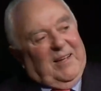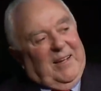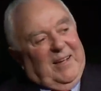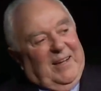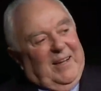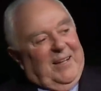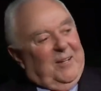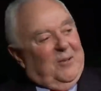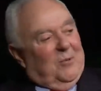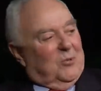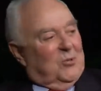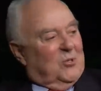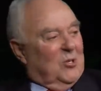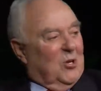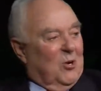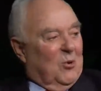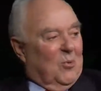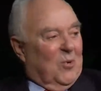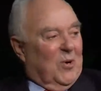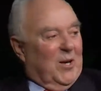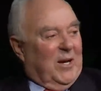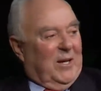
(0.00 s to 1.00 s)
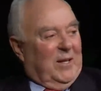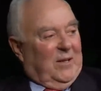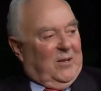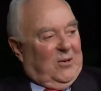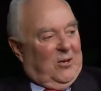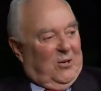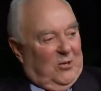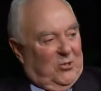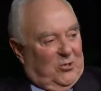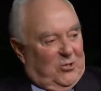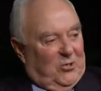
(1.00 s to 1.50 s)
and there was no way that
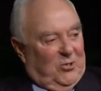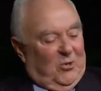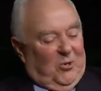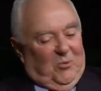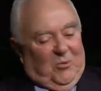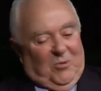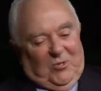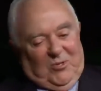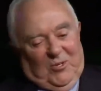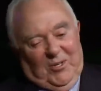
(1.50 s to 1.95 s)
Hirshhorn was